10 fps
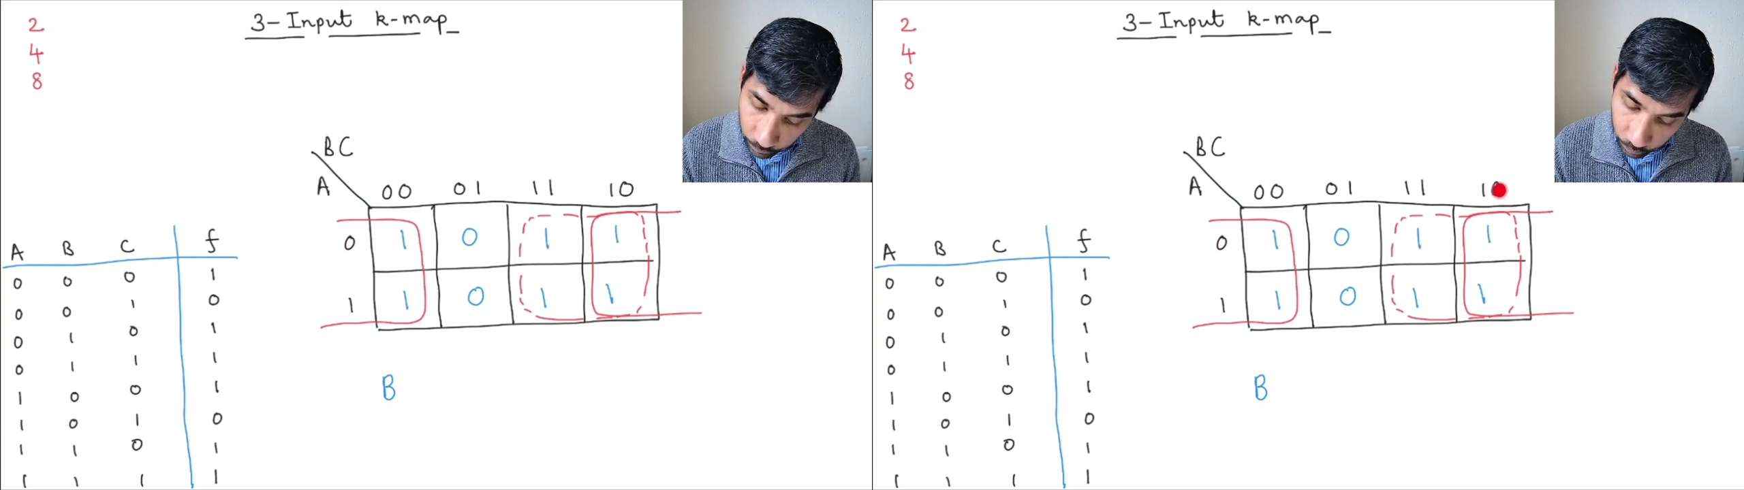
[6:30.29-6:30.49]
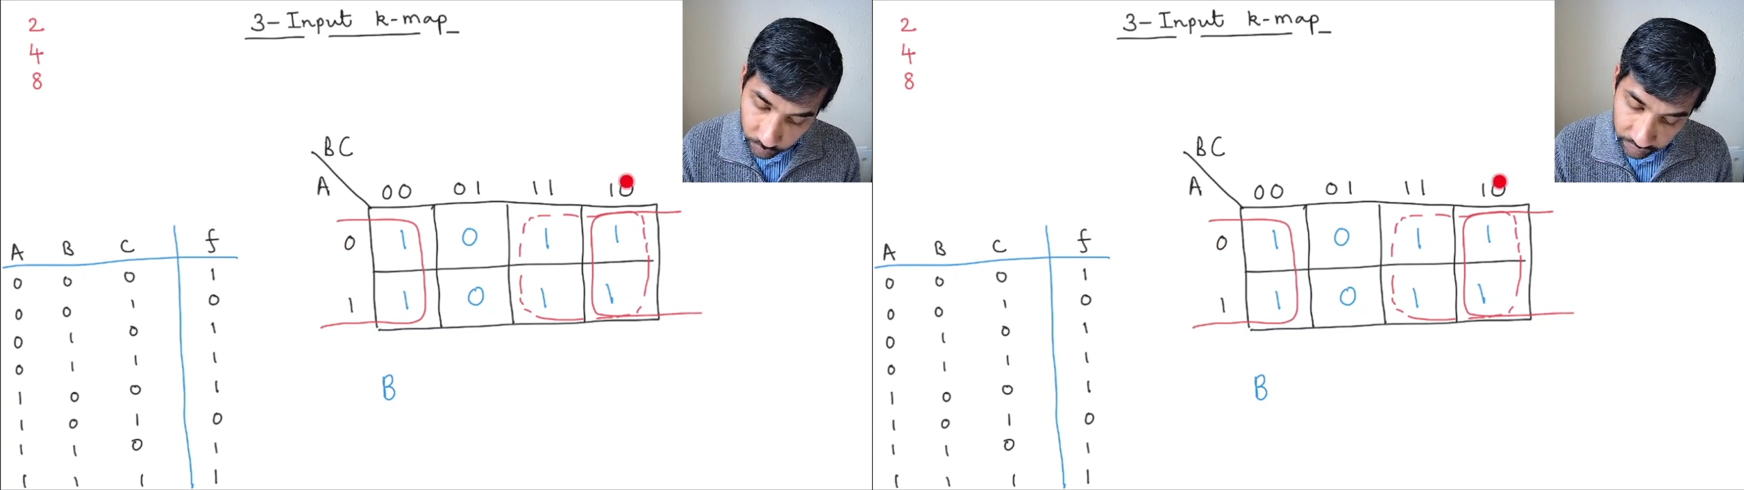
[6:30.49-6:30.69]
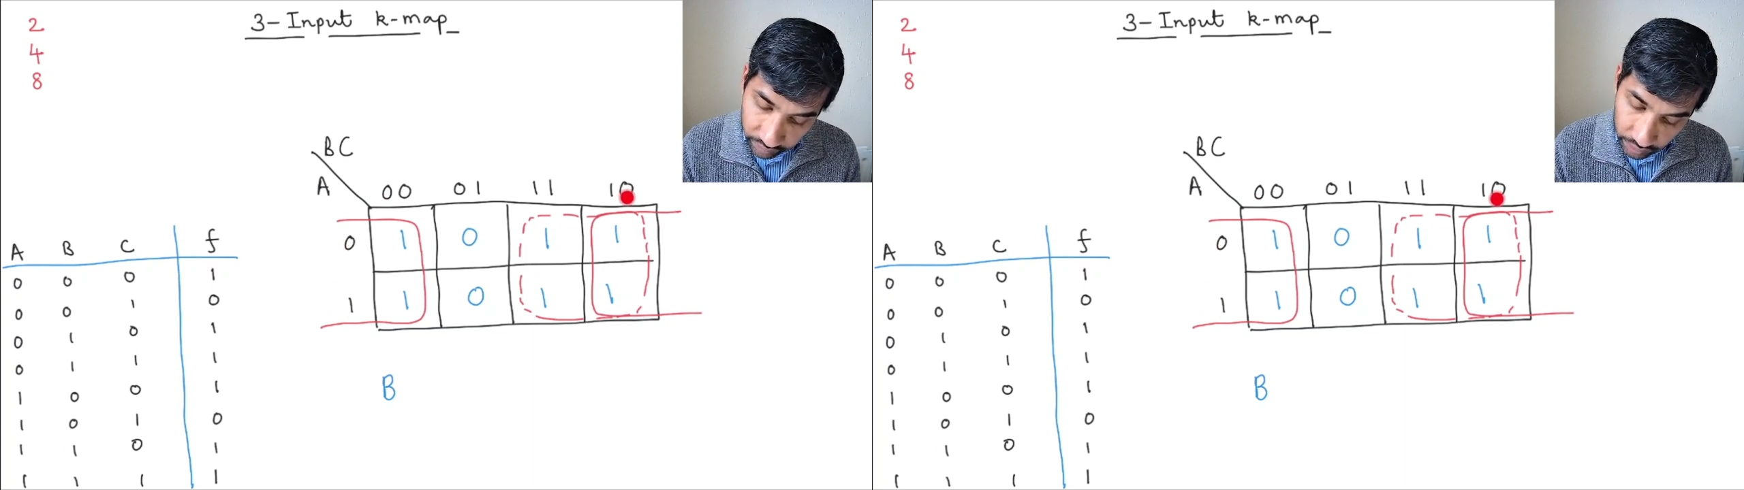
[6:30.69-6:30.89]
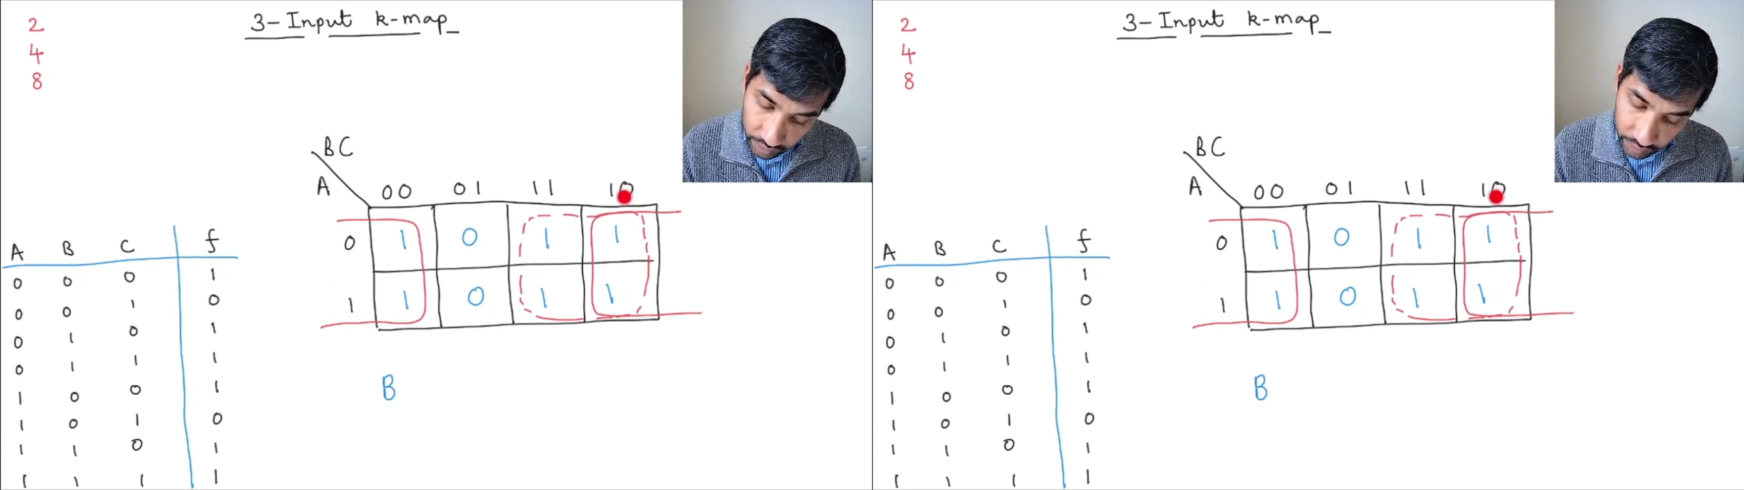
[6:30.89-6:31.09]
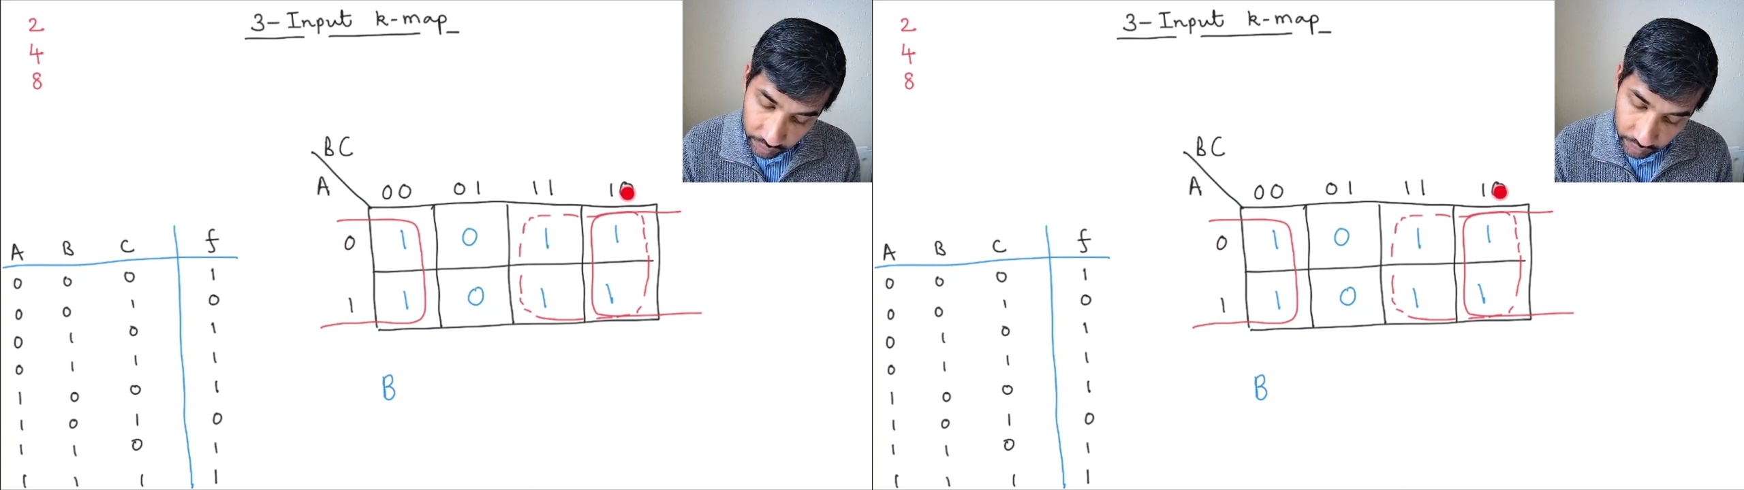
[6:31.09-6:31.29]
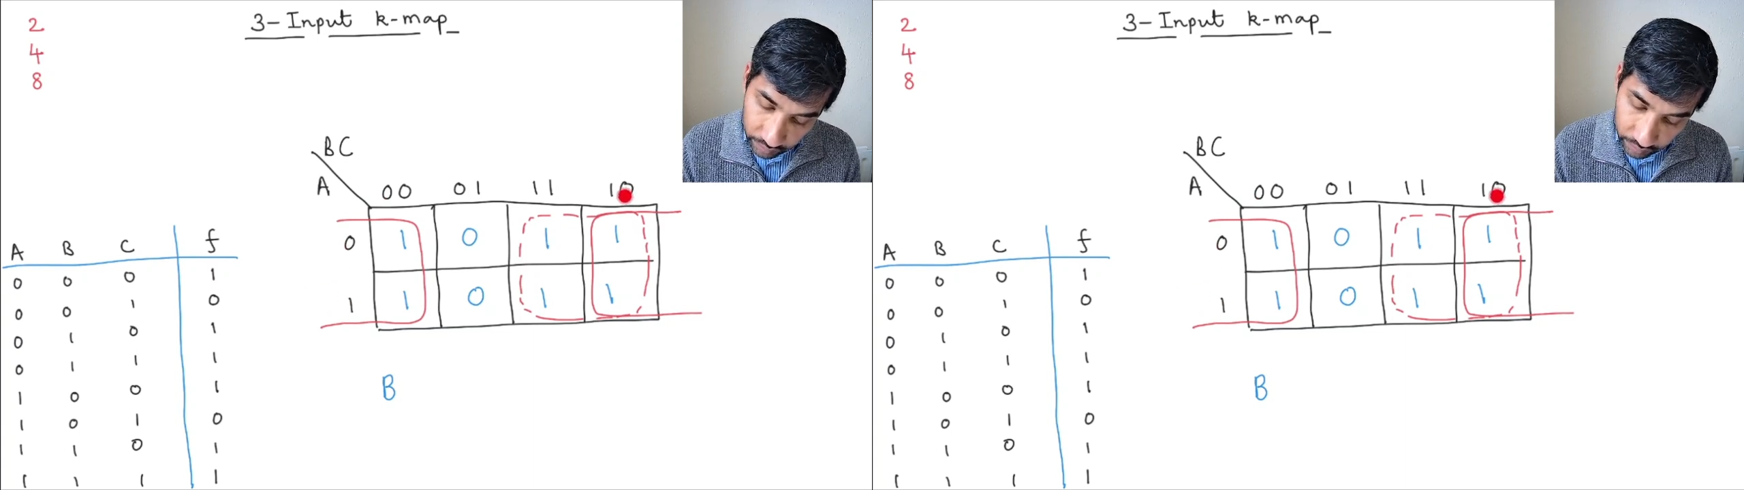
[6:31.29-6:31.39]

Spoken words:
C is